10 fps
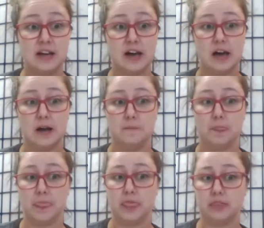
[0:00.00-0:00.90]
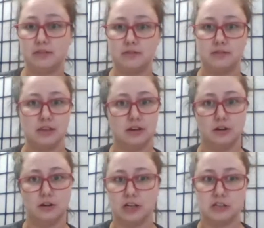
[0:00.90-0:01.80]
um, you
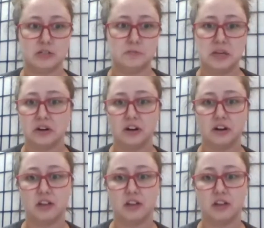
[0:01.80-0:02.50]
know, a good speaker.